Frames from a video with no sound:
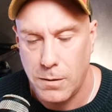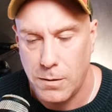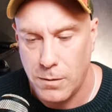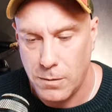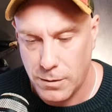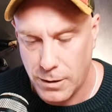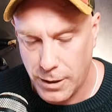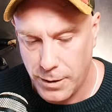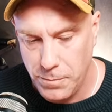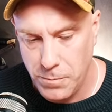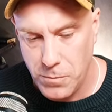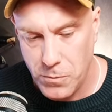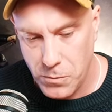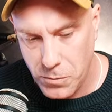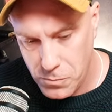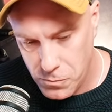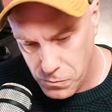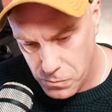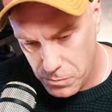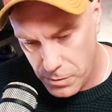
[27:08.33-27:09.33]
Okay,
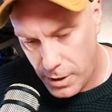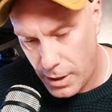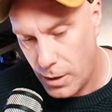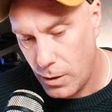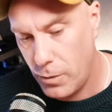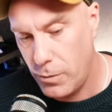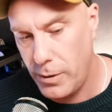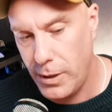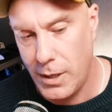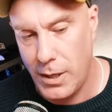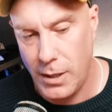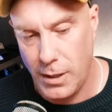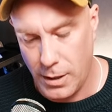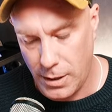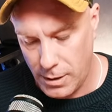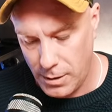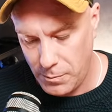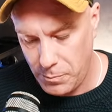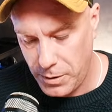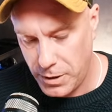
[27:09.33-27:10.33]
now we
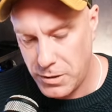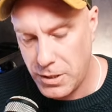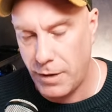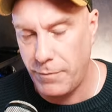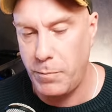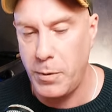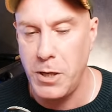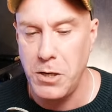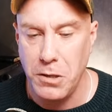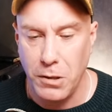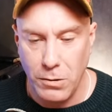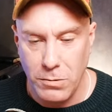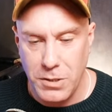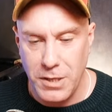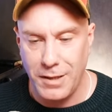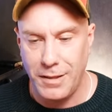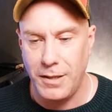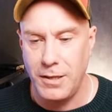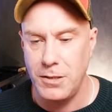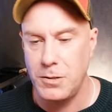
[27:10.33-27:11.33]
can, because I've been
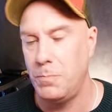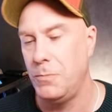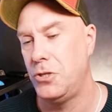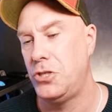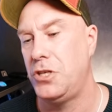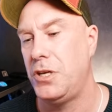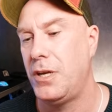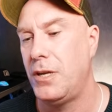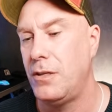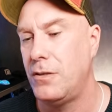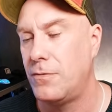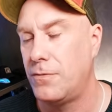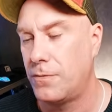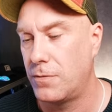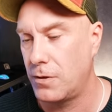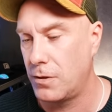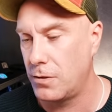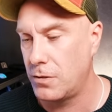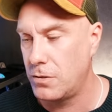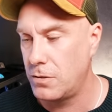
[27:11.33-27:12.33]
using these machines
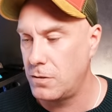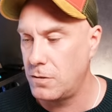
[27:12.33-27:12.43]
for,